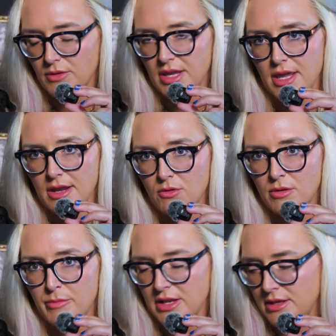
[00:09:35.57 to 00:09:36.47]
they can't go
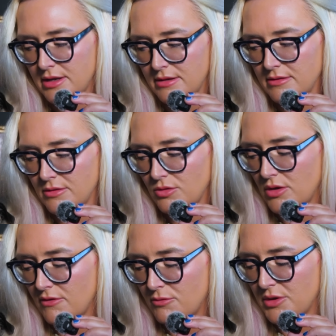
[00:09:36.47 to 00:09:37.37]
to bed yet until you
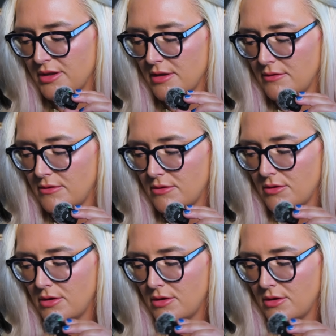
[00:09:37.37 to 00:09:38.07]
give them a kiss.